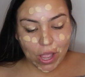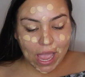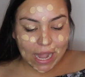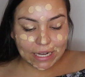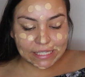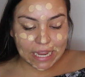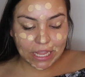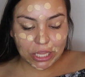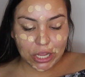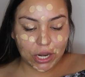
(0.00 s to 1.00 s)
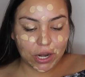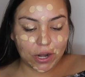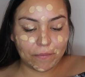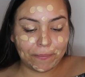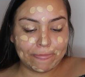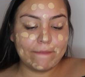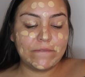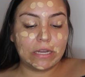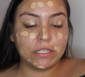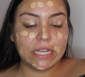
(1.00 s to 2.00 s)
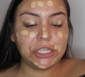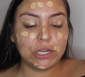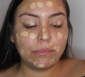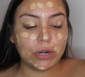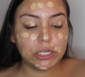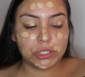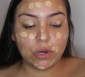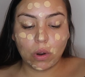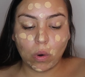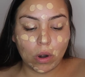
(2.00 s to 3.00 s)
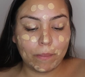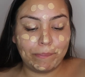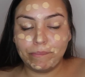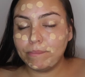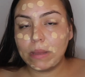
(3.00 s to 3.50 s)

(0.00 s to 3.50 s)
go ahead and take your foundation brush or